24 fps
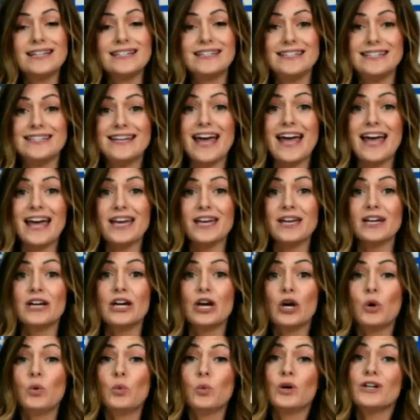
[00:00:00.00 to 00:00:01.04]
Today,
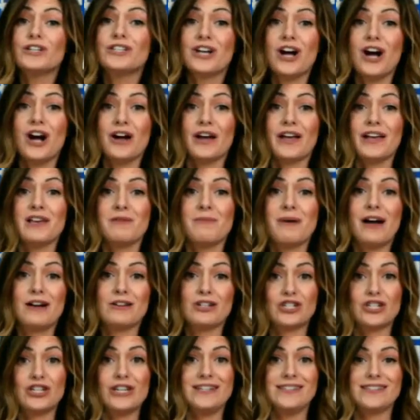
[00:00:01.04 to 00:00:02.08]
we're talking
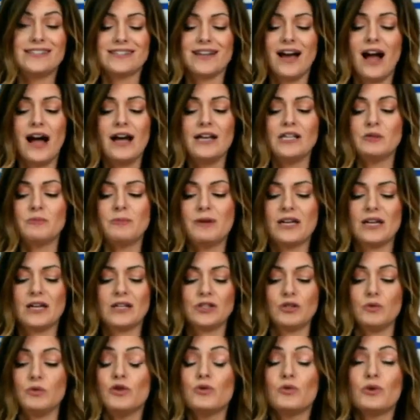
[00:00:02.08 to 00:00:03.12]
about sheet size
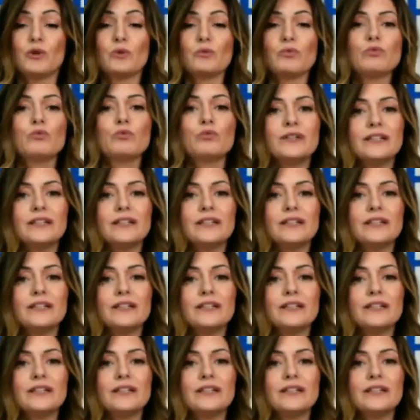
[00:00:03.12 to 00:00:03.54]
because you can